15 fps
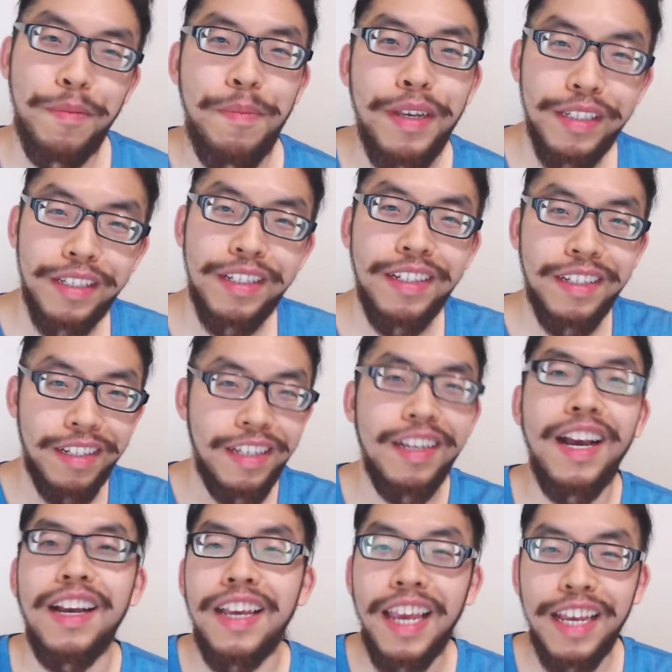basically he
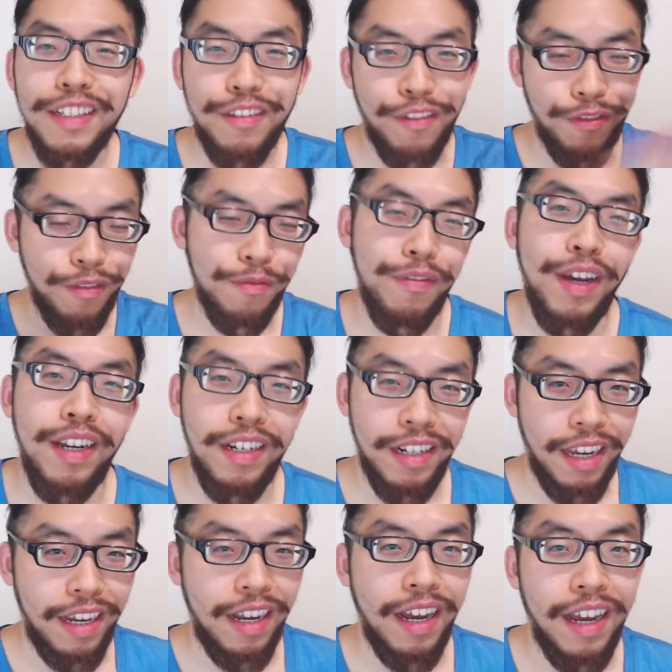got cancer from fighting
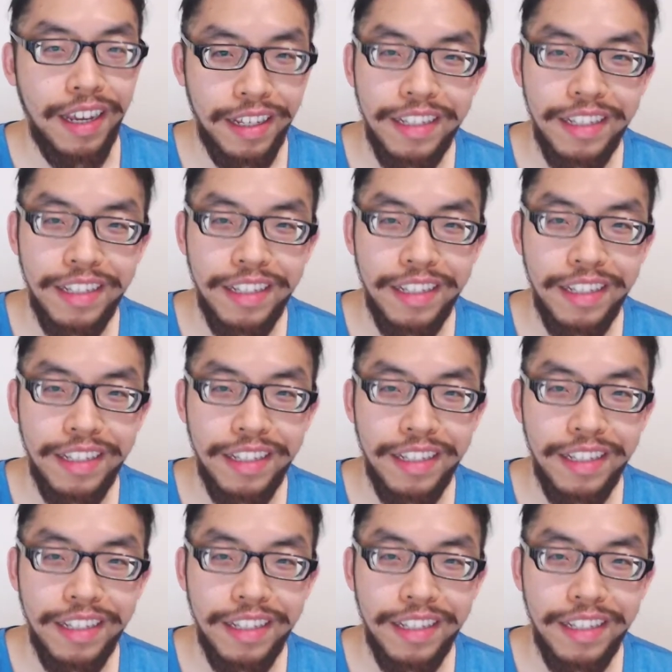that guy.